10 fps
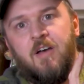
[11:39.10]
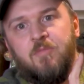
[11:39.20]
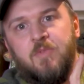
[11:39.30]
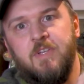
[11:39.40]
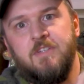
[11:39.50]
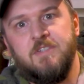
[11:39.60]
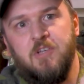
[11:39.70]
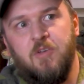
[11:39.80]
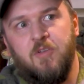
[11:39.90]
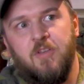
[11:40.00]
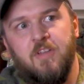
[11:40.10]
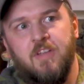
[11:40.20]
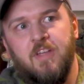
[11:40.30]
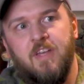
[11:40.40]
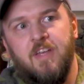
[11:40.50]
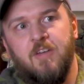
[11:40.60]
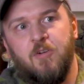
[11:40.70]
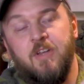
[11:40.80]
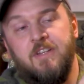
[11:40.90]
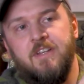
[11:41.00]

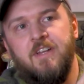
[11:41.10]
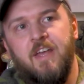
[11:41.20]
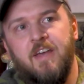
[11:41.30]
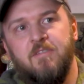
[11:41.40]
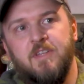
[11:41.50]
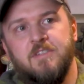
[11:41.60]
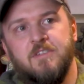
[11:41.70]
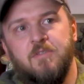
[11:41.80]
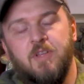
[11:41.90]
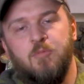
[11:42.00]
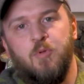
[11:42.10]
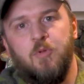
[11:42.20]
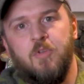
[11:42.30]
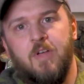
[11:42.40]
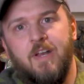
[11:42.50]
He did have this available.